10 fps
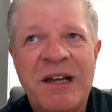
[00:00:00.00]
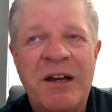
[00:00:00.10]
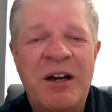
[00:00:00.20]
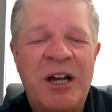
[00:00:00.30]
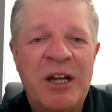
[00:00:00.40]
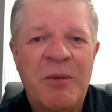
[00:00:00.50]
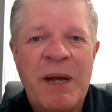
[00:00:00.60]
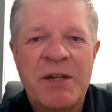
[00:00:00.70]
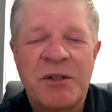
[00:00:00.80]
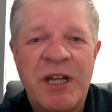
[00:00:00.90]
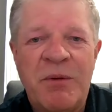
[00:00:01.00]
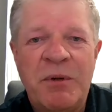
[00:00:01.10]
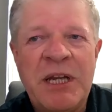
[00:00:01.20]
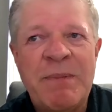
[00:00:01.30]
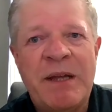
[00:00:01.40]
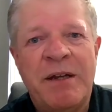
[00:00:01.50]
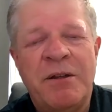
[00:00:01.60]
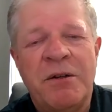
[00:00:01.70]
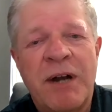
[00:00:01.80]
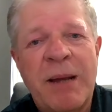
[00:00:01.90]
Uh, and I imagine they would keep that
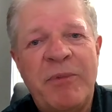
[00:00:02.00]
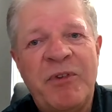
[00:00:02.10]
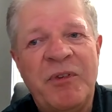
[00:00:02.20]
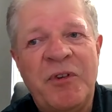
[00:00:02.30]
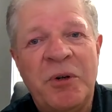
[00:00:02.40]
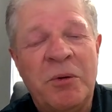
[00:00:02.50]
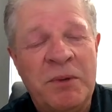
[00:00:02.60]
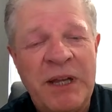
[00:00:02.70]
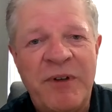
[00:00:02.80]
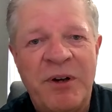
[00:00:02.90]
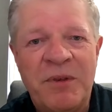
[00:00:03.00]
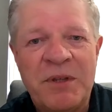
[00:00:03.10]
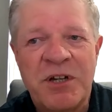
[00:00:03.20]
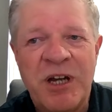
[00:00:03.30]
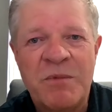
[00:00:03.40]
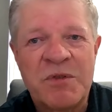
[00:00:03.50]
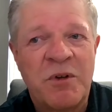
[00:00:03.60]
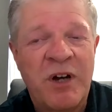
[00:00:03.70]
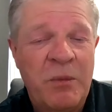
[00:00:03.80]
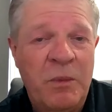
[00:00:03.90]
under wraps until they felt the time was
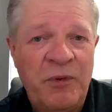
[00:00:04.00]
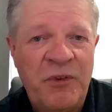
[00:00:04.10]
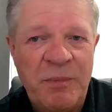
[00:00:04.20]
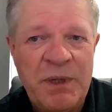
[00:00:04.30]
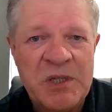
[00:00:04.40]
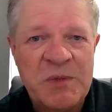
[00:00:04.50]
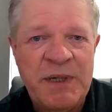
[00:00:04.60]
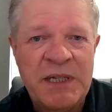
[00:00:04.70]
right. Once the bid has been